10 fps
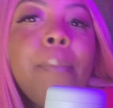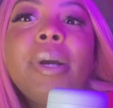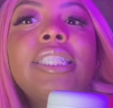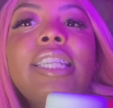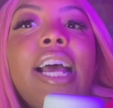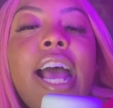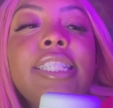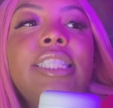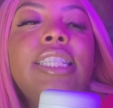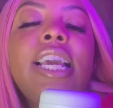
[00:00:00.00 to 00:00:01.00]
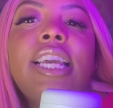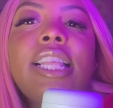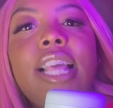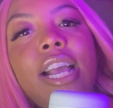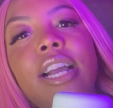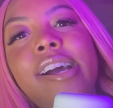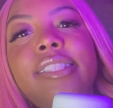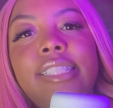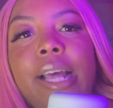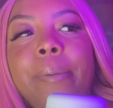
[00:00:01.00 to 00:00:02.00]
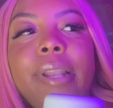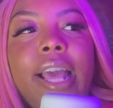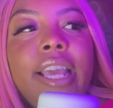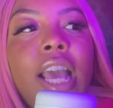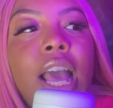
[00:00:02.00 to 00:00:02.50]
Because I just can't get that concept. Like,